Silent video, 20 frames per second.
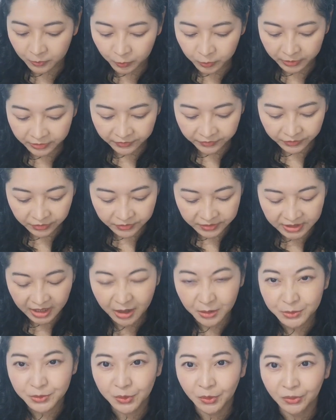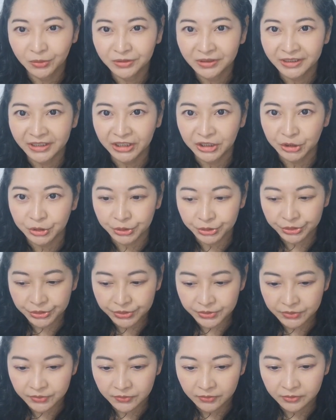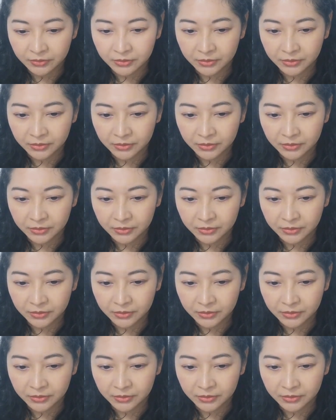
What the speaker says: one of those household cleaners